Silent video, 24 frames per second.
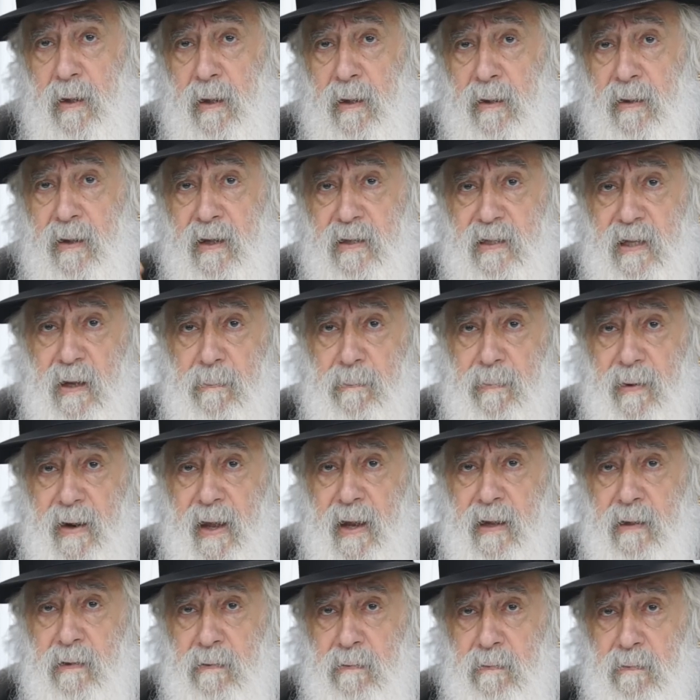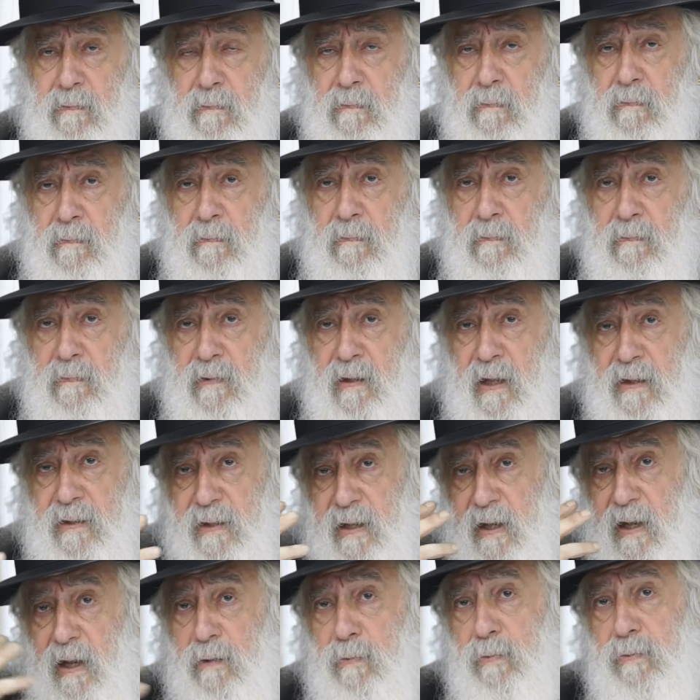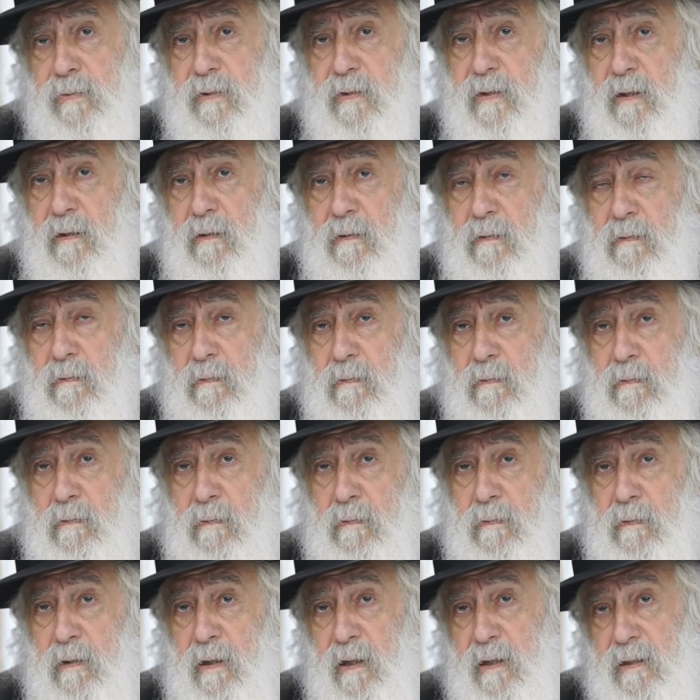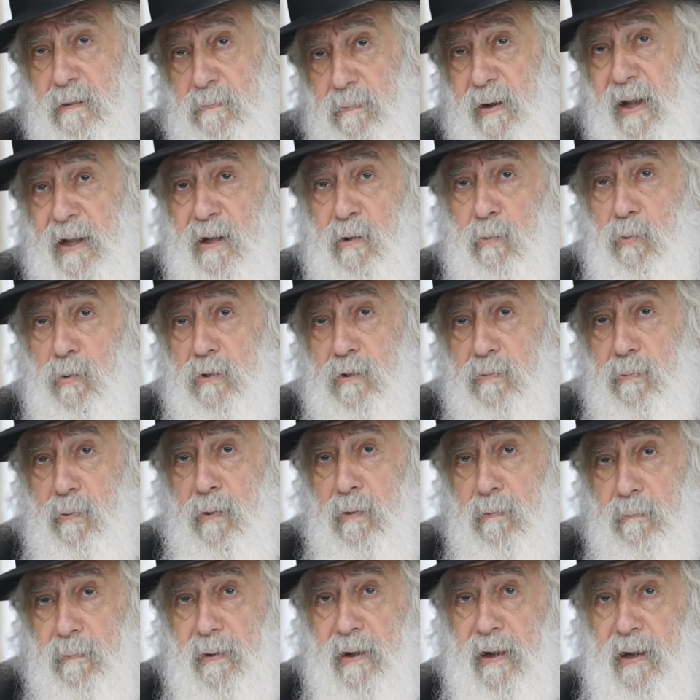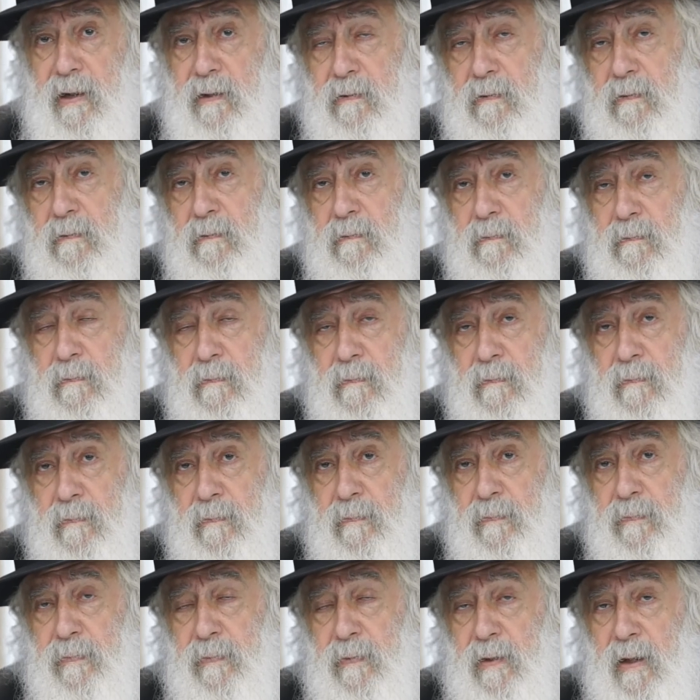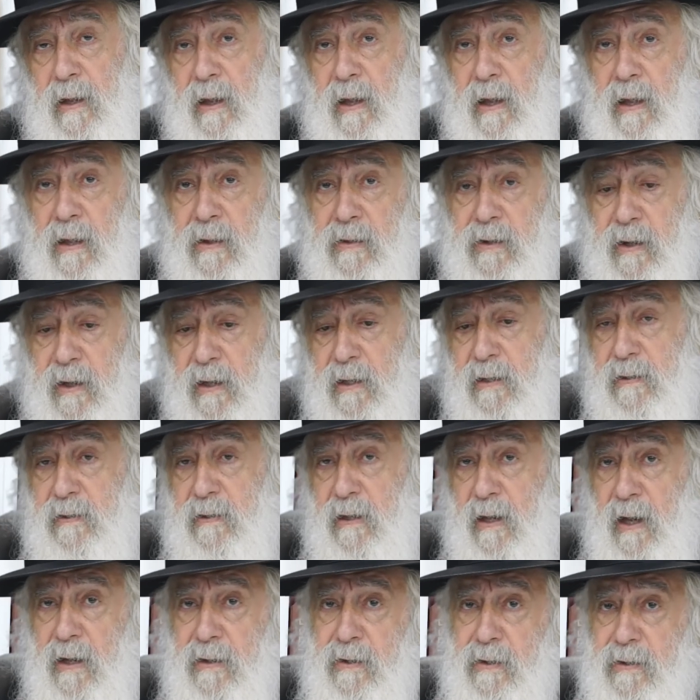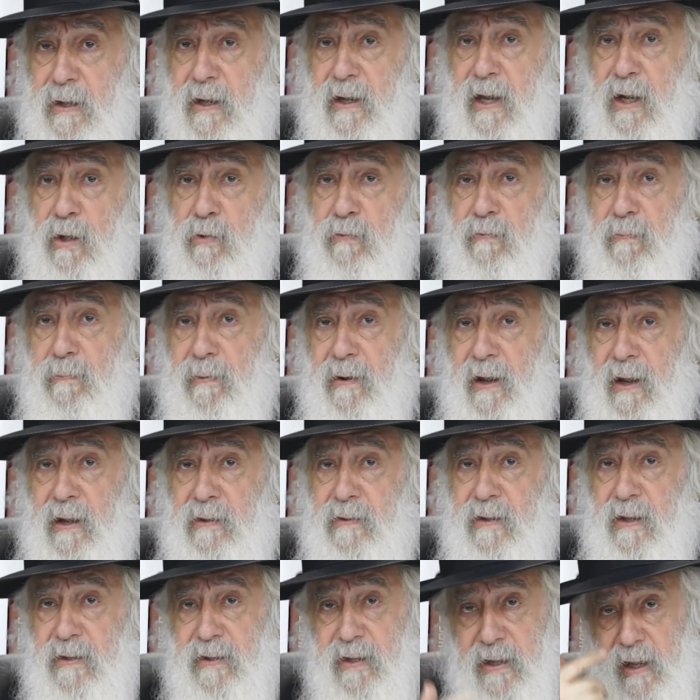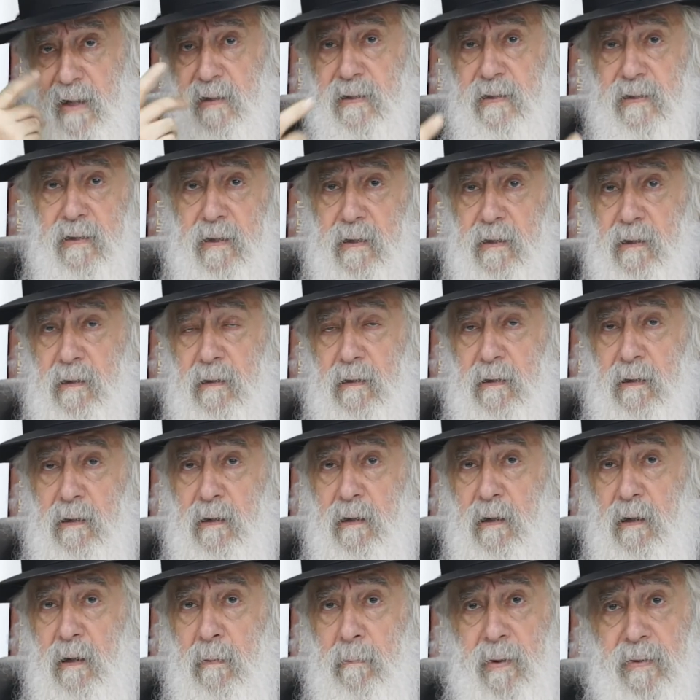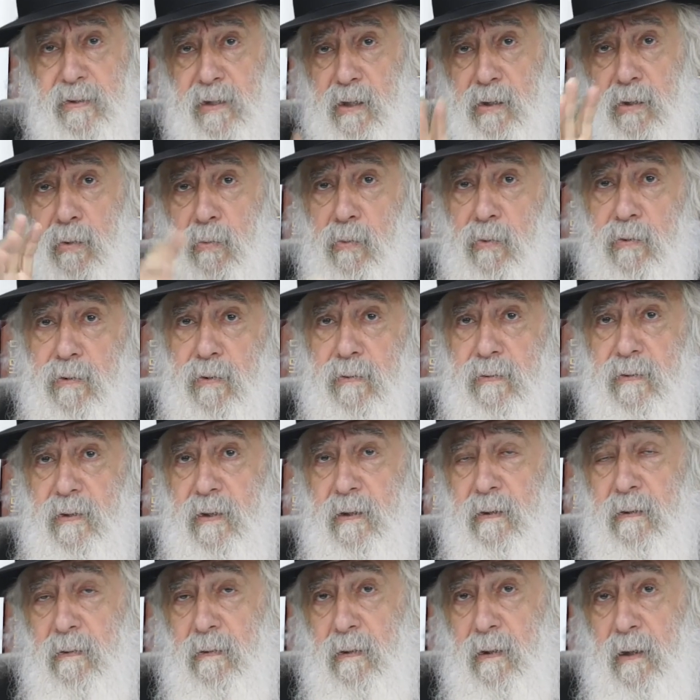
There is a blind that he cannot see. He's blind, he was born blind. And there is another kind of blind that he can see, but he don't want to see.